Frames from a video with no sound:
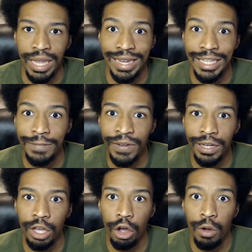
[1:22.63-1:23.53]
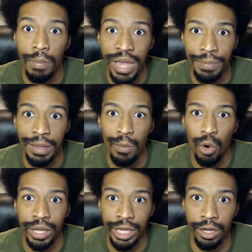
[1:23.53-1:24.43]
this video may be more
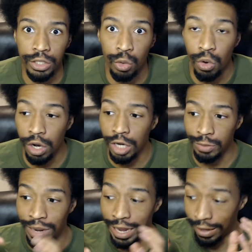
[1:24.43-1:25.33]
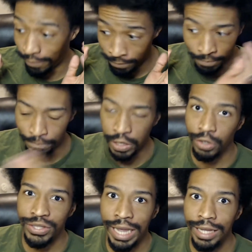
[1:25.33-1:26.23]
geared towards my fellow
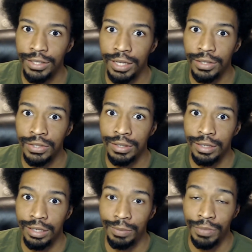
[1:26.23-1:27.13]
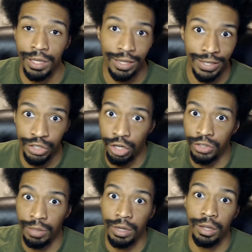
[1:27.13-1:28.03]
scientists because I share
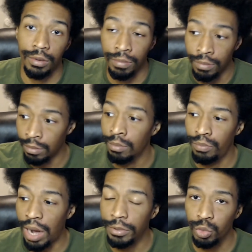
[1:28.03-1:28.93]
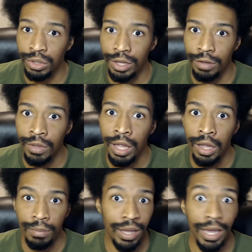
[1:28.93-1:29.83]
some of the problems with them.
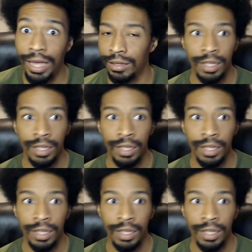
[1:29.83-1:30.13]
But heck,